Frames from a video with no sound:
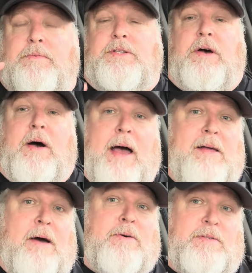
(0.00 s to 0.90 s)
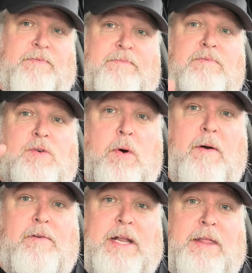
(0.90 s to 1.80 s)
So I, I was, so
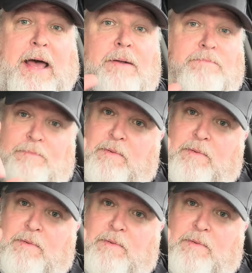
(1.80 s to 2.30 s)
whoever did that,